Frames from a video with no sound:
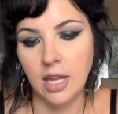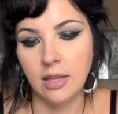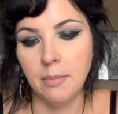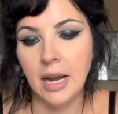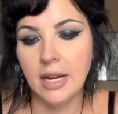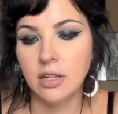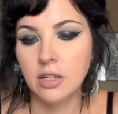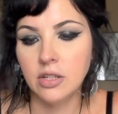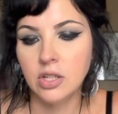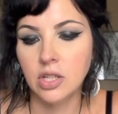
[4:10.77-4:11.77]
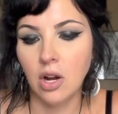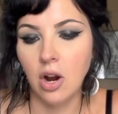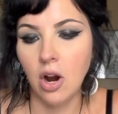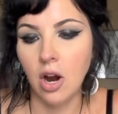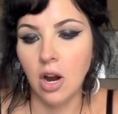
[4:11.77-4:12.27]
And the minors
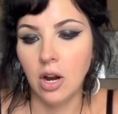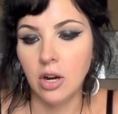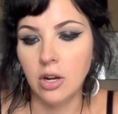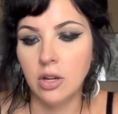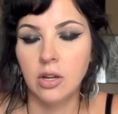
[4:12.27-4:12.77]
are